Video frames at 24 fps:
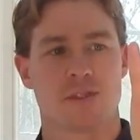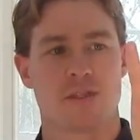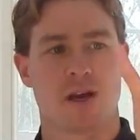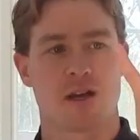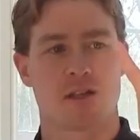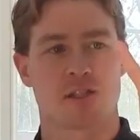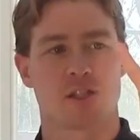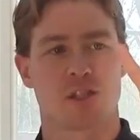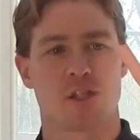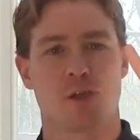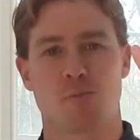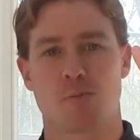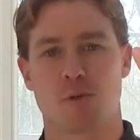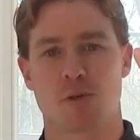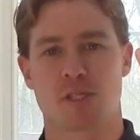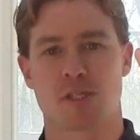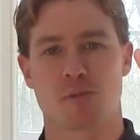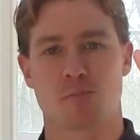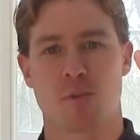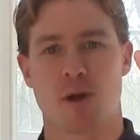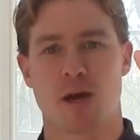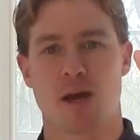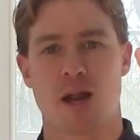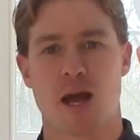super
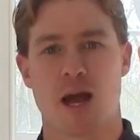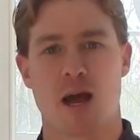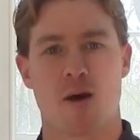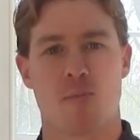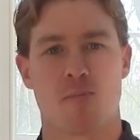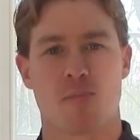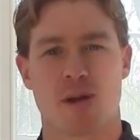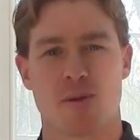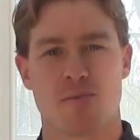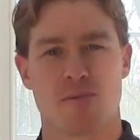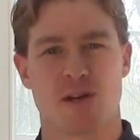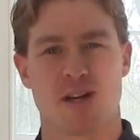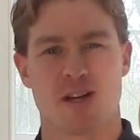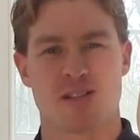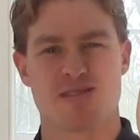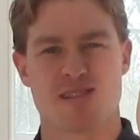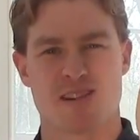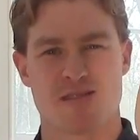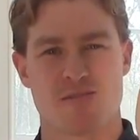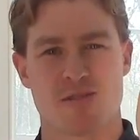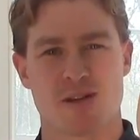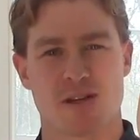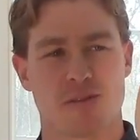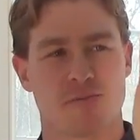spread out, but I'm
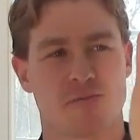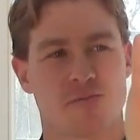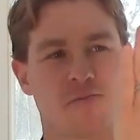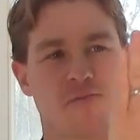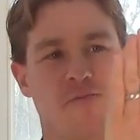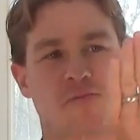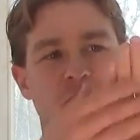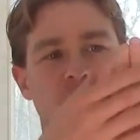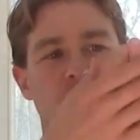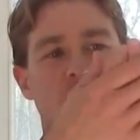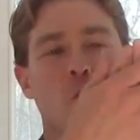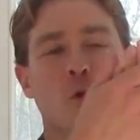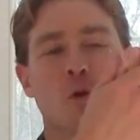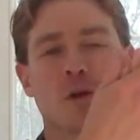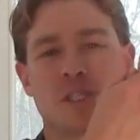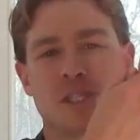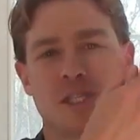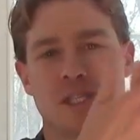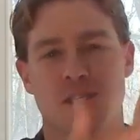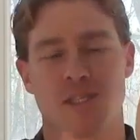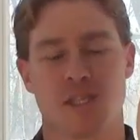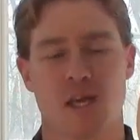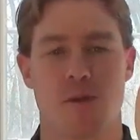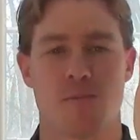not
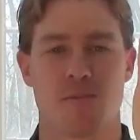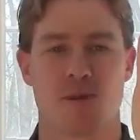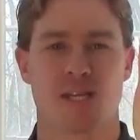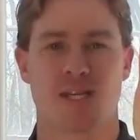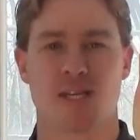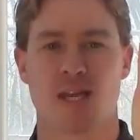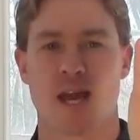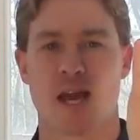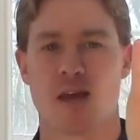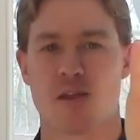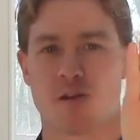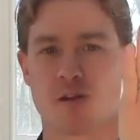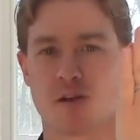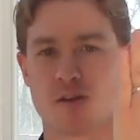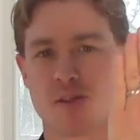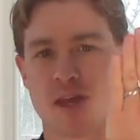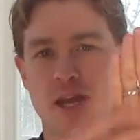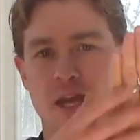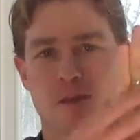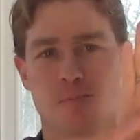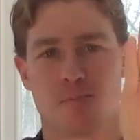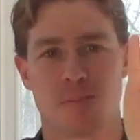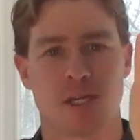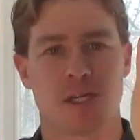forcing them together,
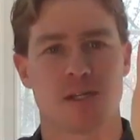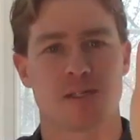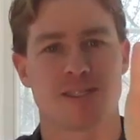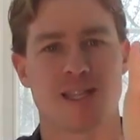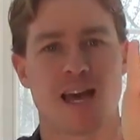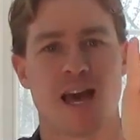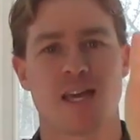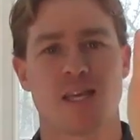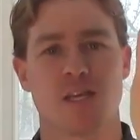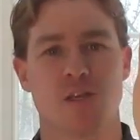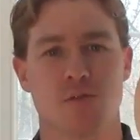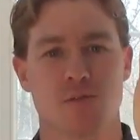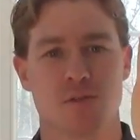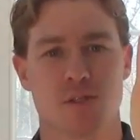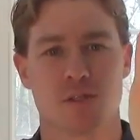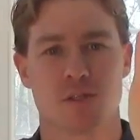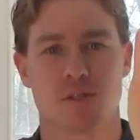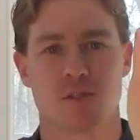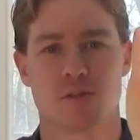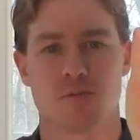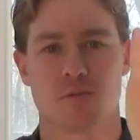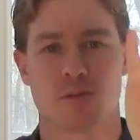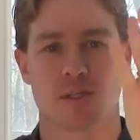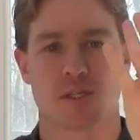and because that uses
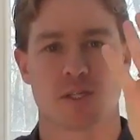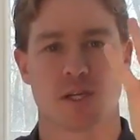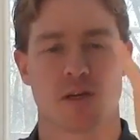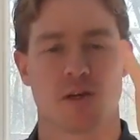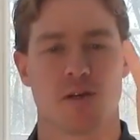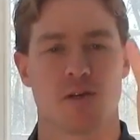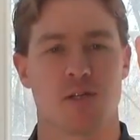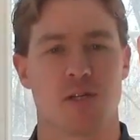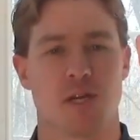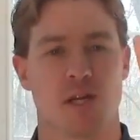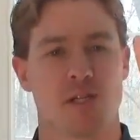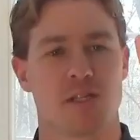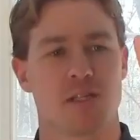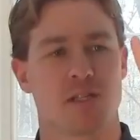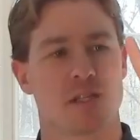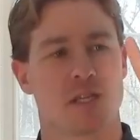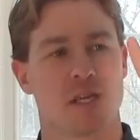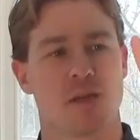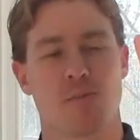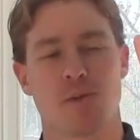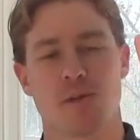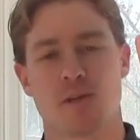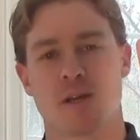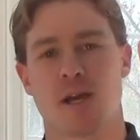too much energy. I just
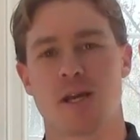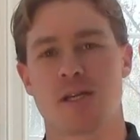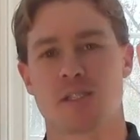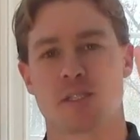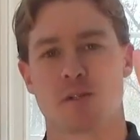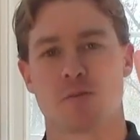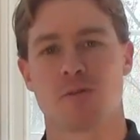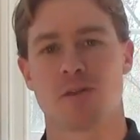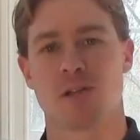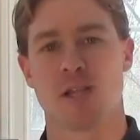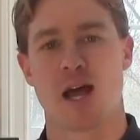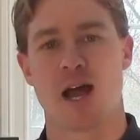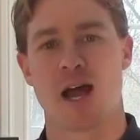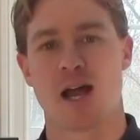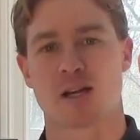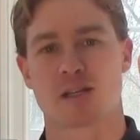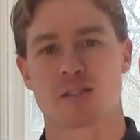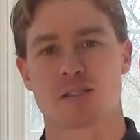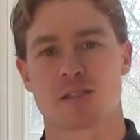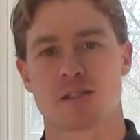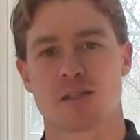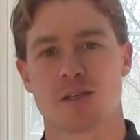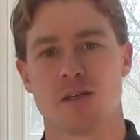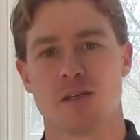keep it nice and
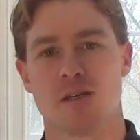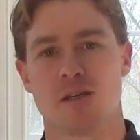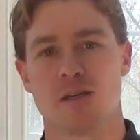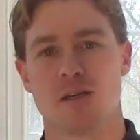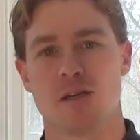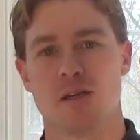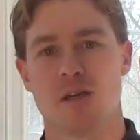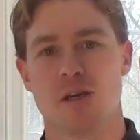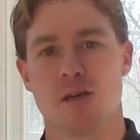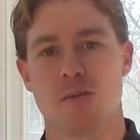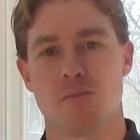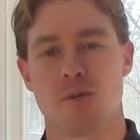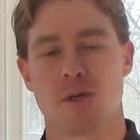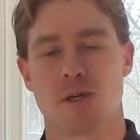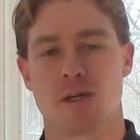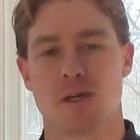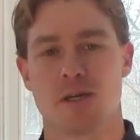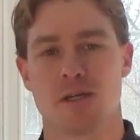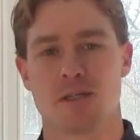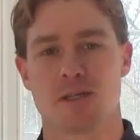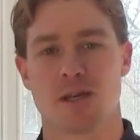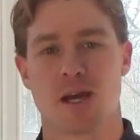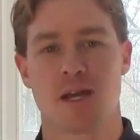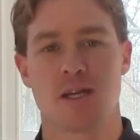relaxed,
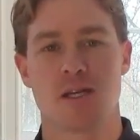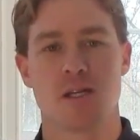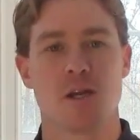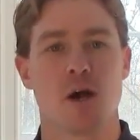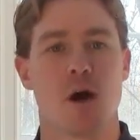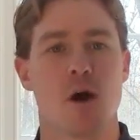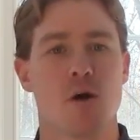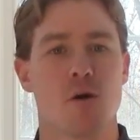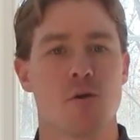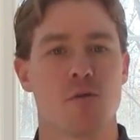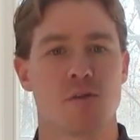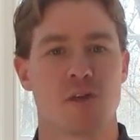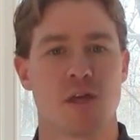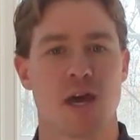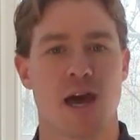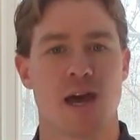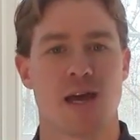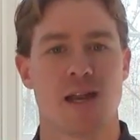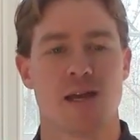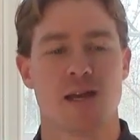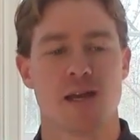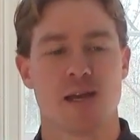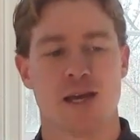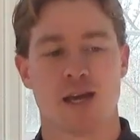because I know
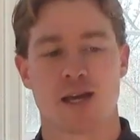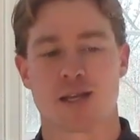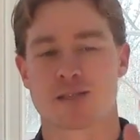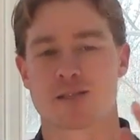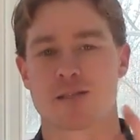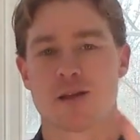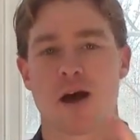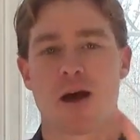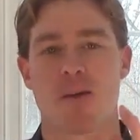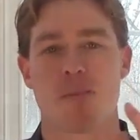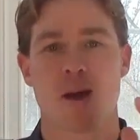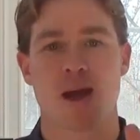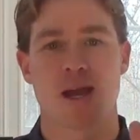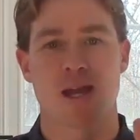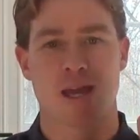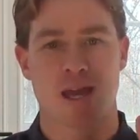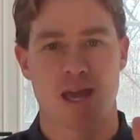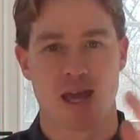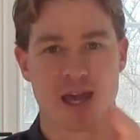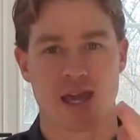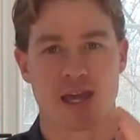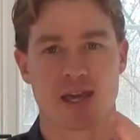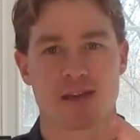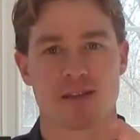that it's not my
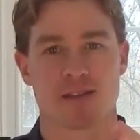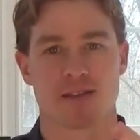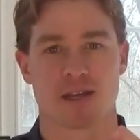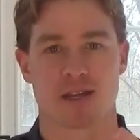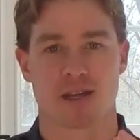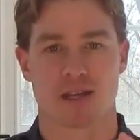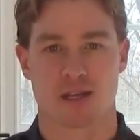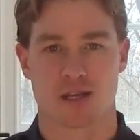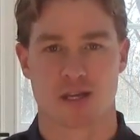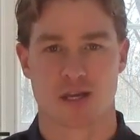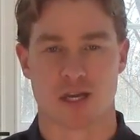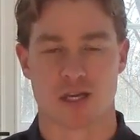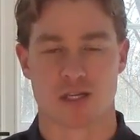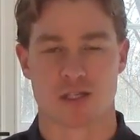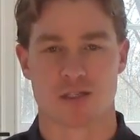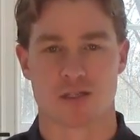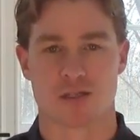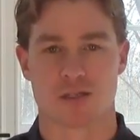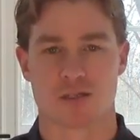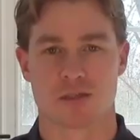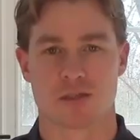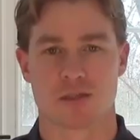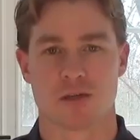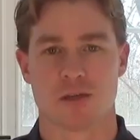hand that
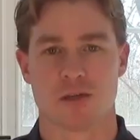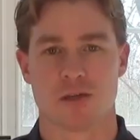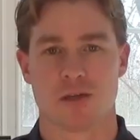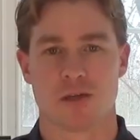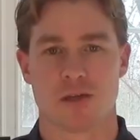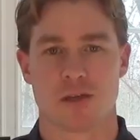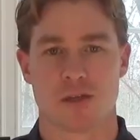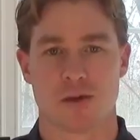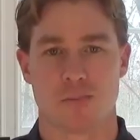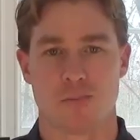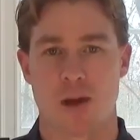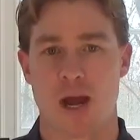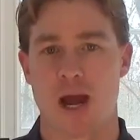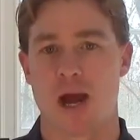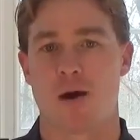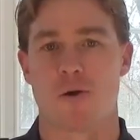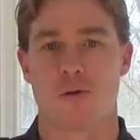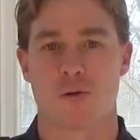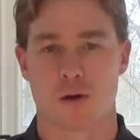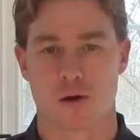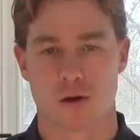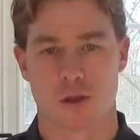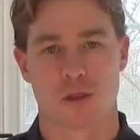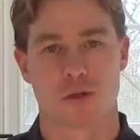engages the
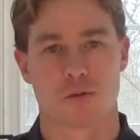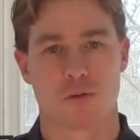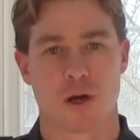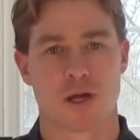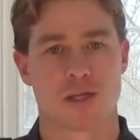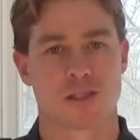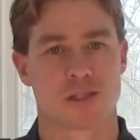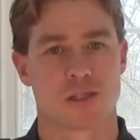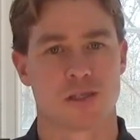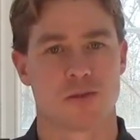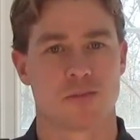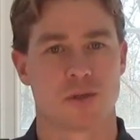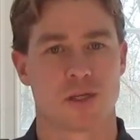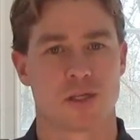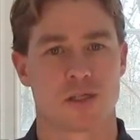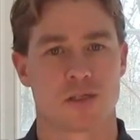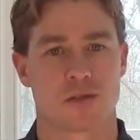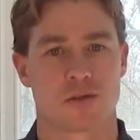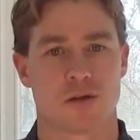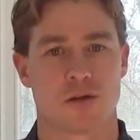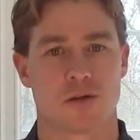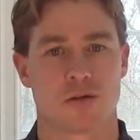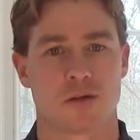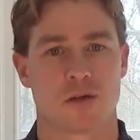power or thrust in my
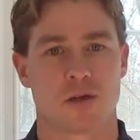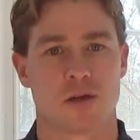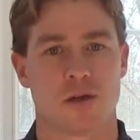stroke.